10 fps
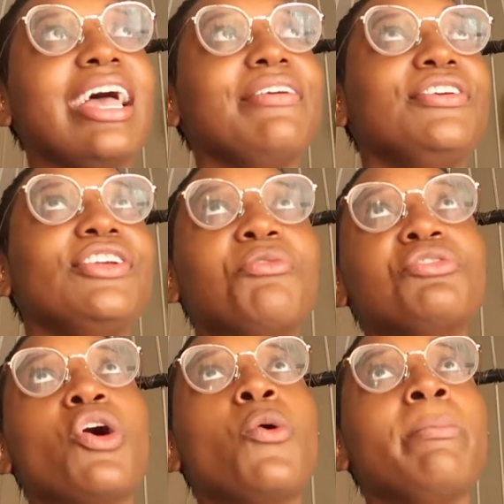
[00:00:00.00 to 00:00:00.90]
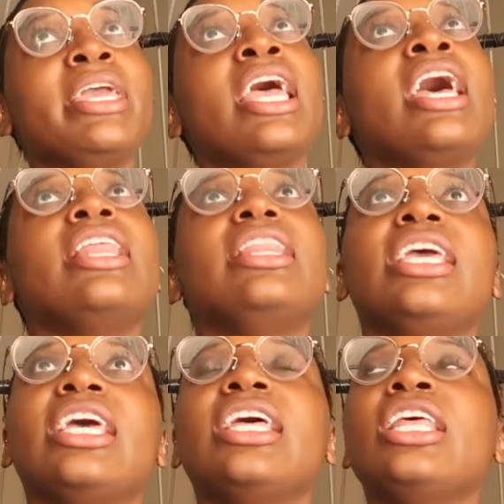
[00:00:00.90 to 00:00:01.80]
If you don't know me,
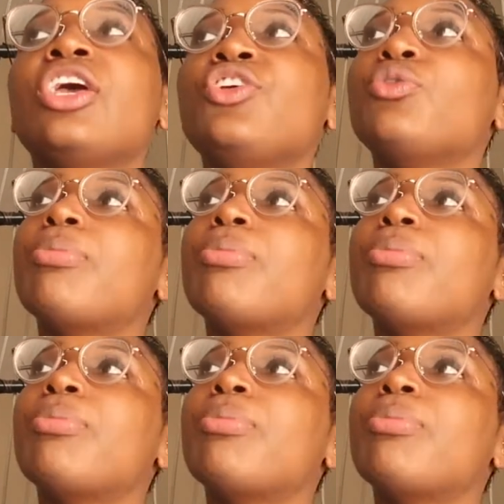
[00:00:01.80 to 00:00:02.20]
then you